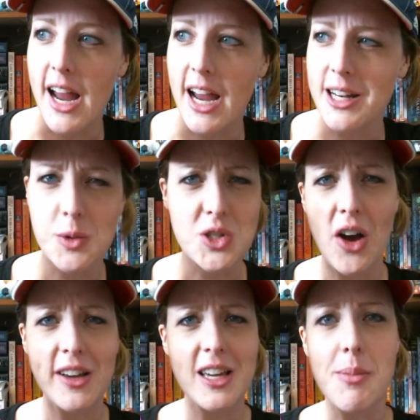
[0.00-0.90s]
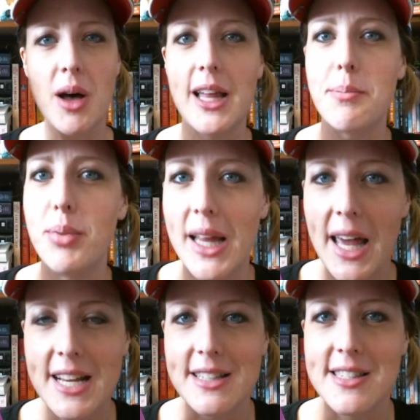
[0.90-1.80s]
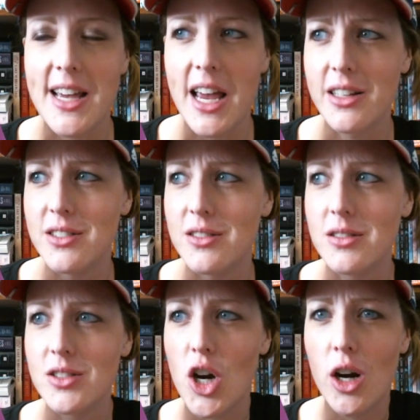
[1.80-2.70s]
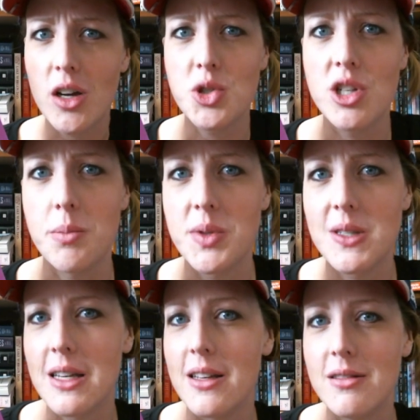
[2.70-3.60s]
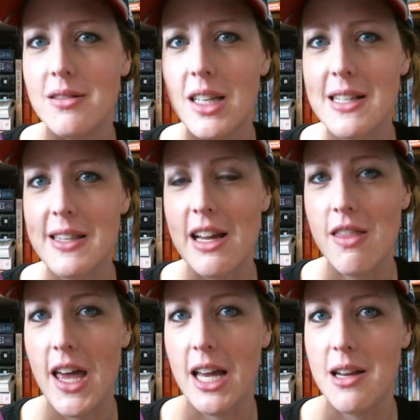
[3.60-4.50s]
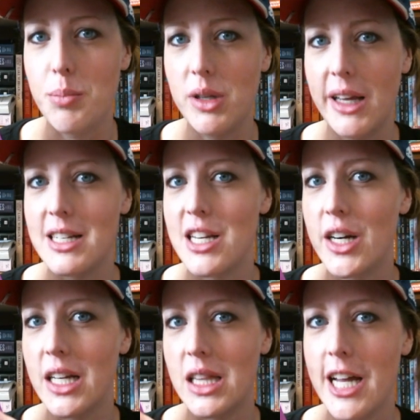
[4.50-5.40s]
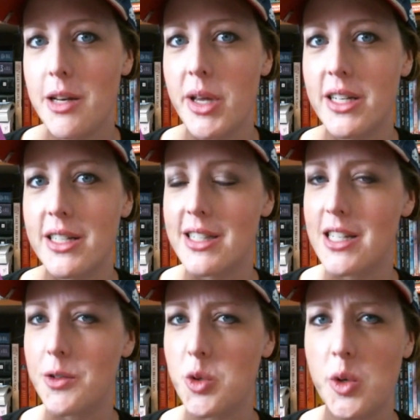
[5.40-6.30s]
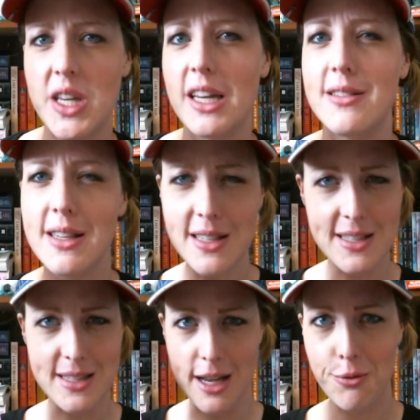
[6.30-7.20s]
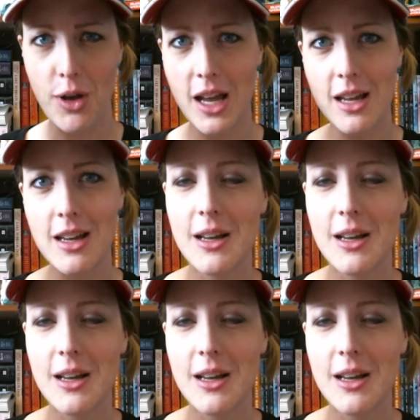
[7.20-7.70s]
and it was talking about like planets and cargo ships and things like that and planetary alignment and stuff. So I was like, is this a sci-fi?